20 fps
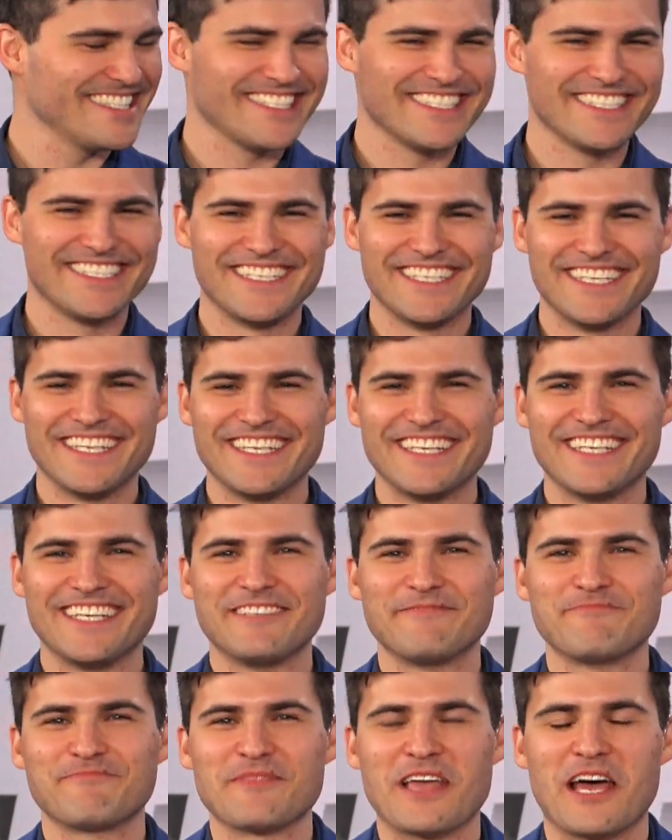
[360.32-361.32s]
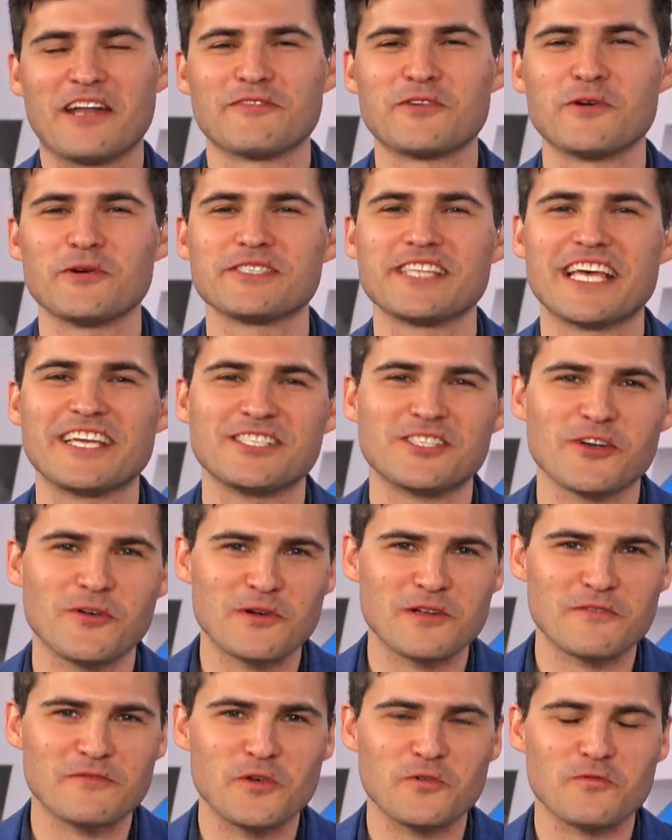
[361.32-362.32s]
you. And of course, thank you to
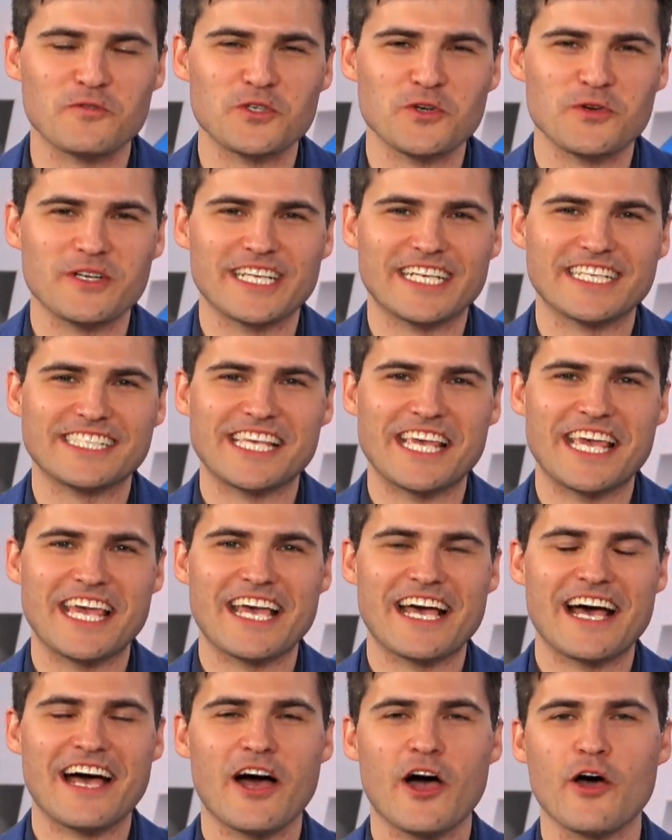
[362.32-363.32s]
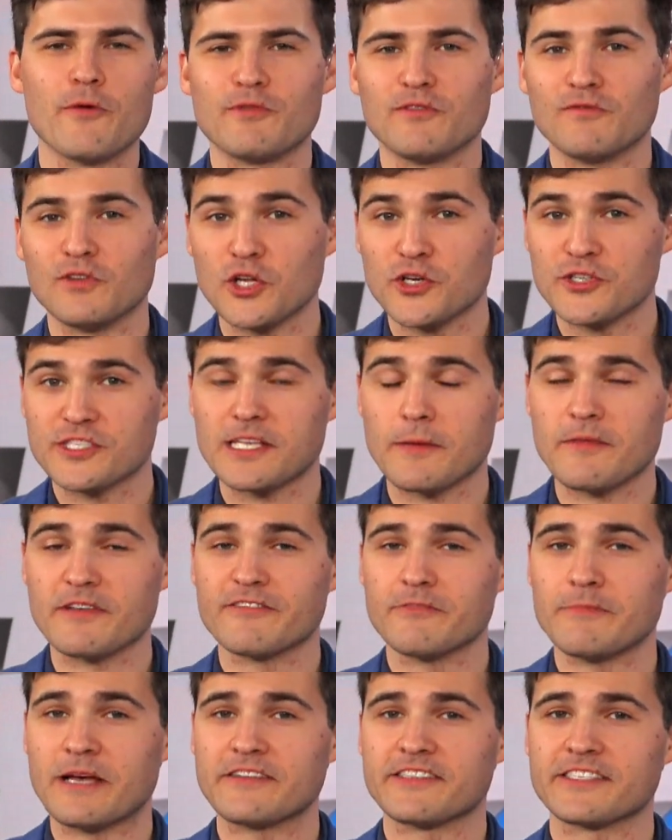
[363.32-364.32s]
all of you for joining us here. I hope you've learned something
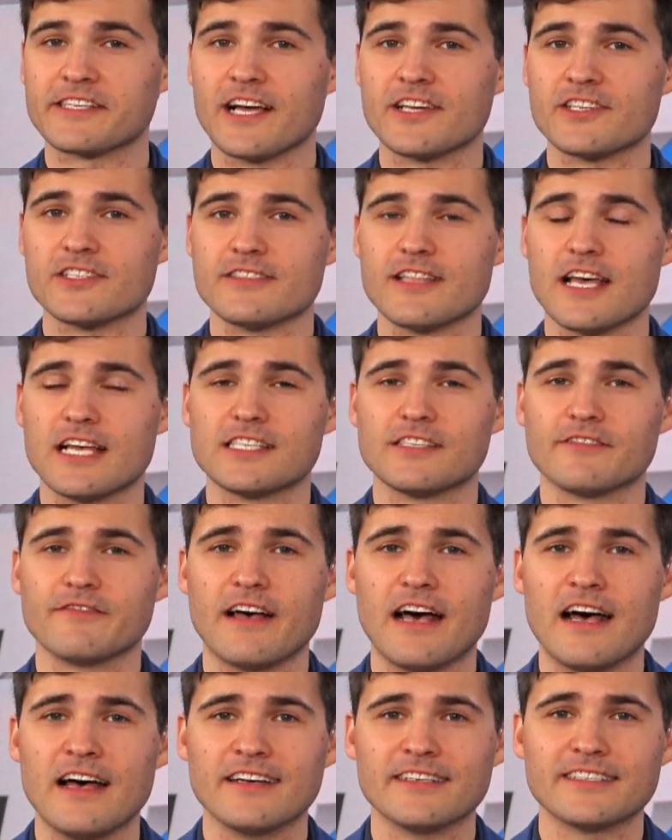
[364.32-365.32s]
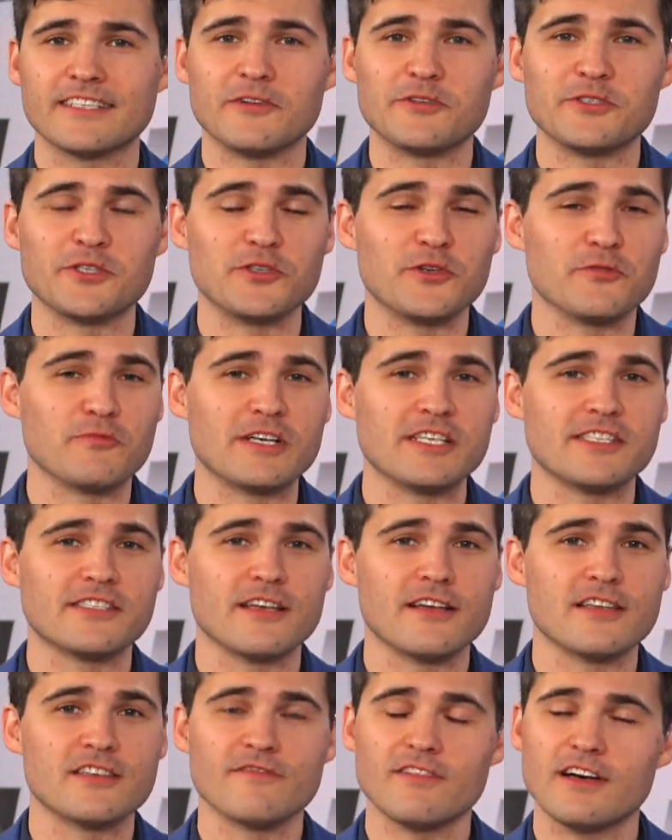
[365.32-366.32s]
from our discussion thus far. Go and do your
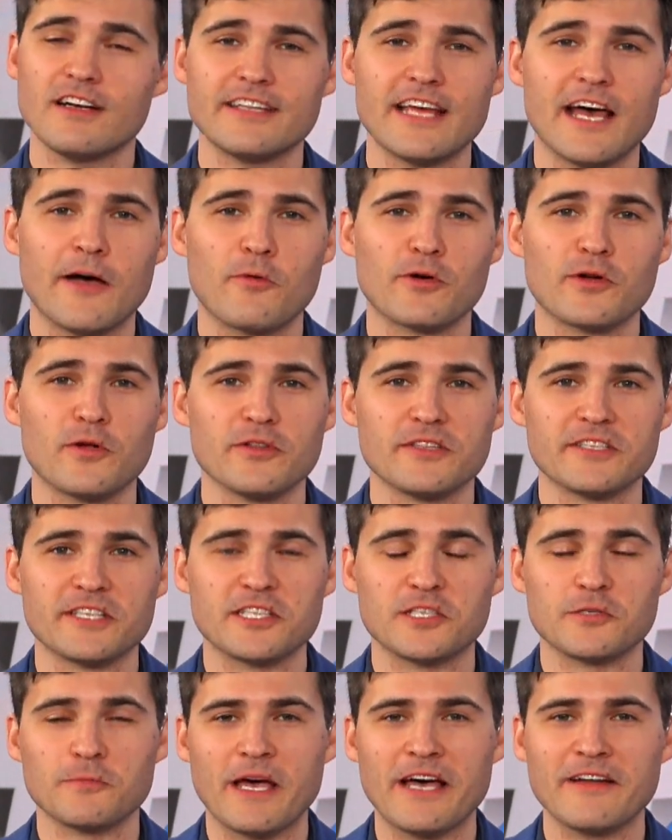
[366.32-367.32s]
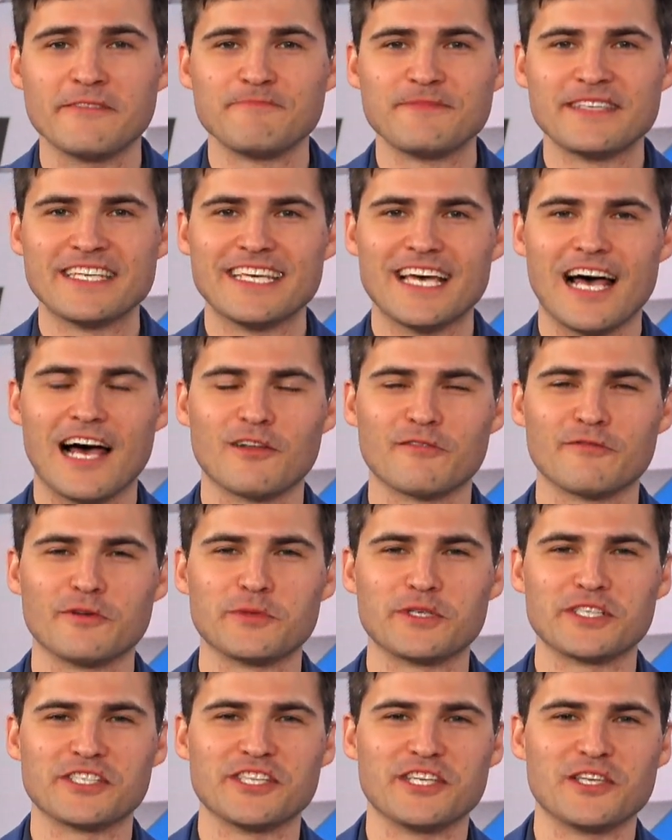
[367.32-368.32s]
research, find out what all of this is about. I look
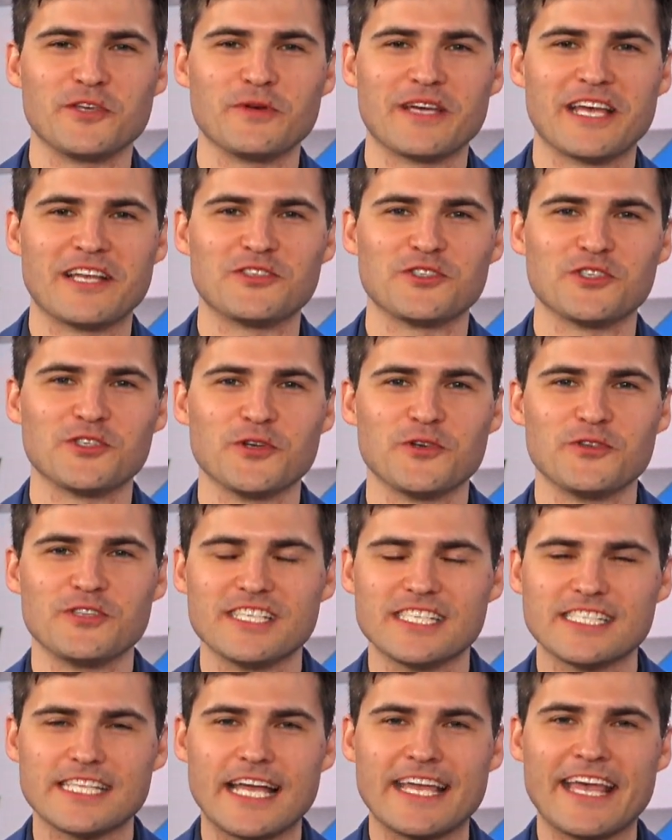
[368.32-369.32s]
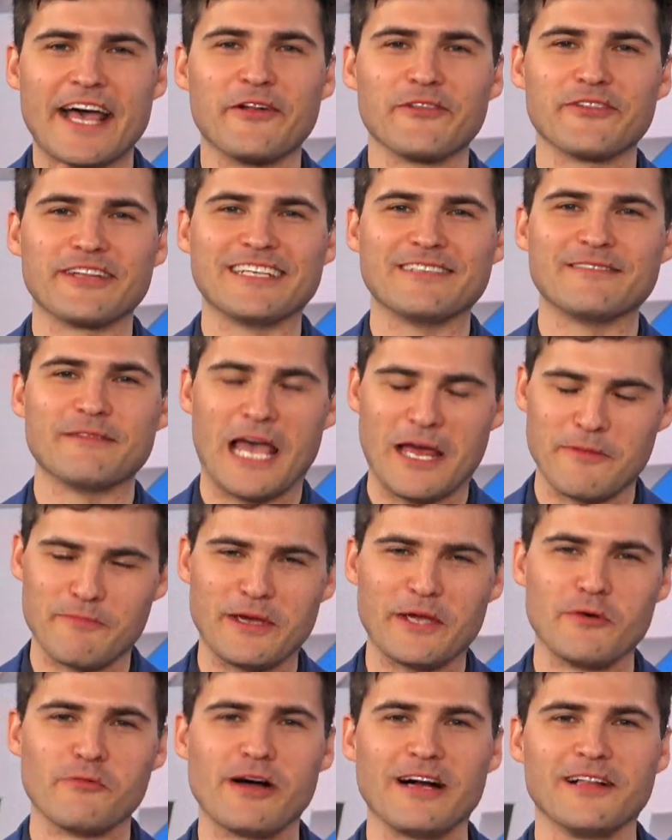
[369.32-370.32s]
forward to seeing you again soon. Stay healthy and
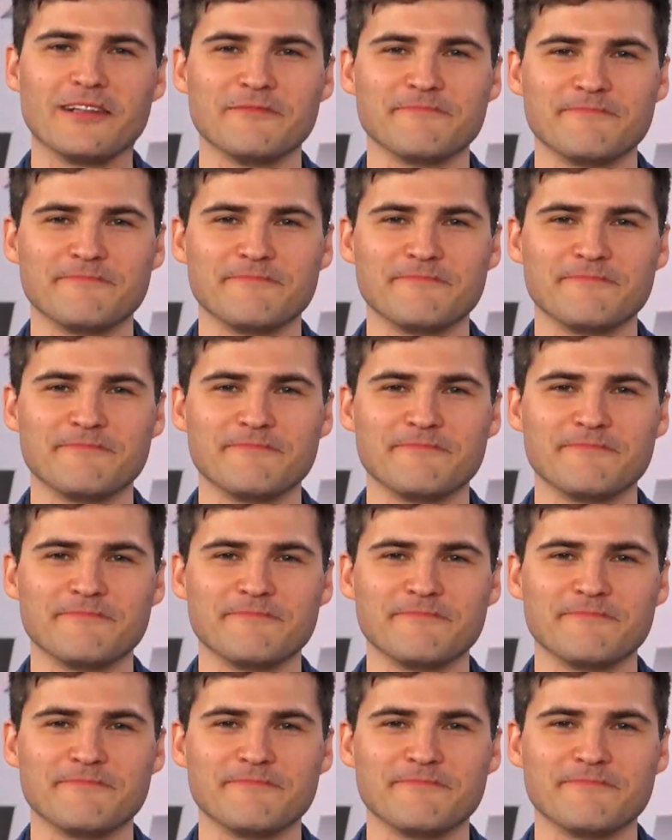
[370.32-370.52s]
be well.